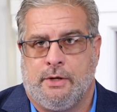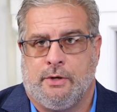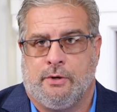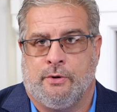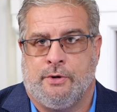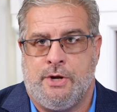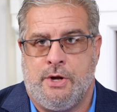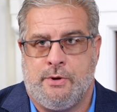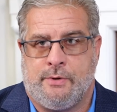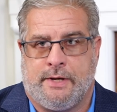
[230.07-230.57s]

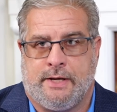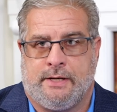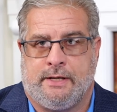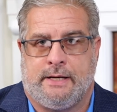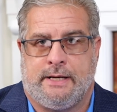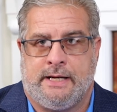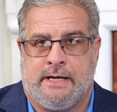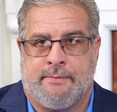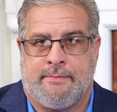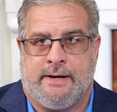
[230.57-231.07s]
or you
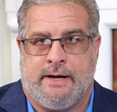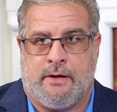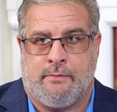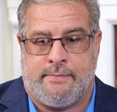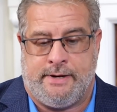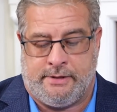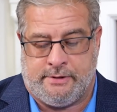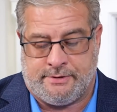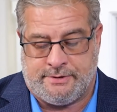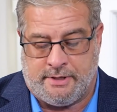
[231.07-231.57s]
can email
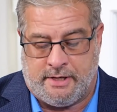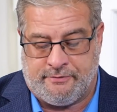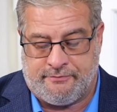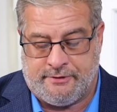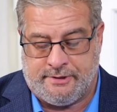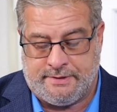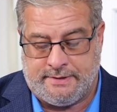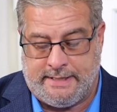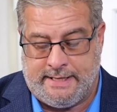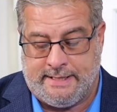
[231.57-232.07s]
mayor's
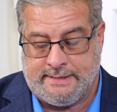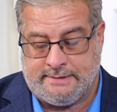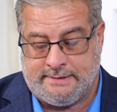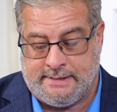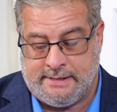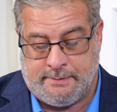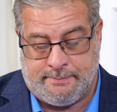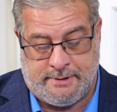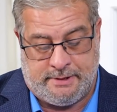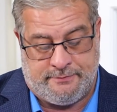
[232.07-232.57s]
office at
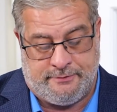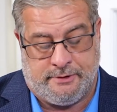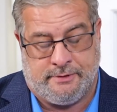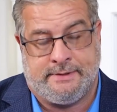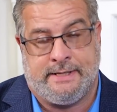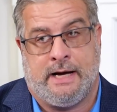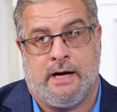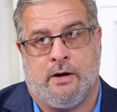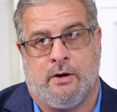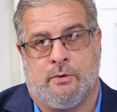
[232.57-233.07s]

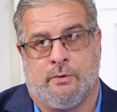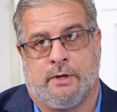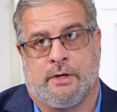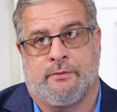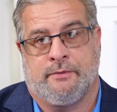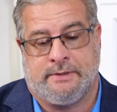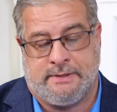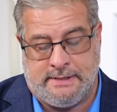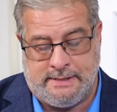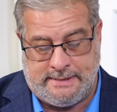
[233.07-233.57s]

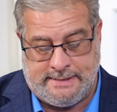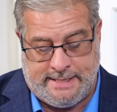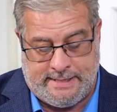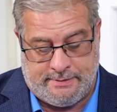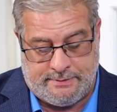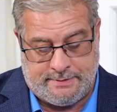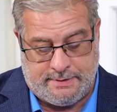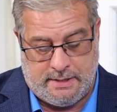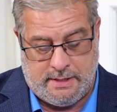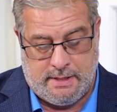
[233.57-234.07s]
cityofpittsfield.org with
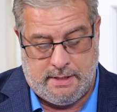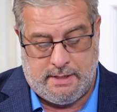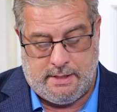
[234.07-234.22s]
details